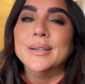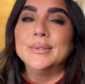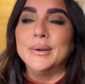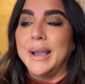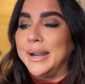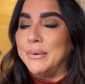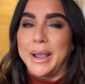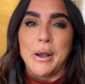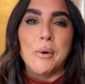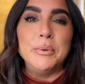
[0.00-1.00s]
So anyway,
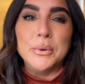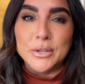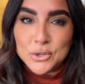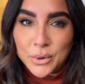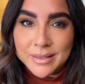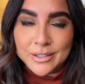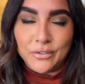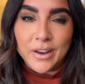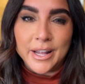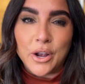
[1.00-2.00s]
I hope you enjoyed this
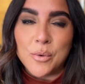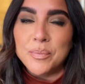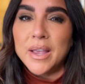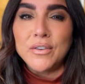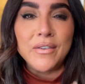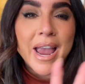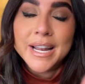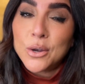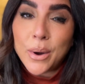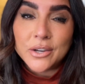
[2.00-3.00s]
video. If you have
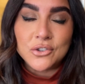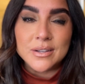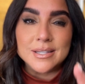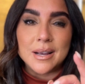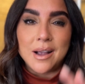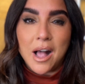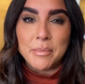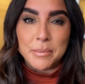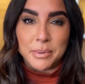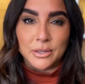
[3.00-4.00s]
any questions,
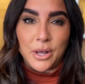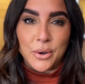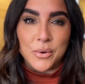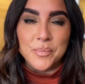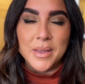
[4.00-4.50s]
comment below.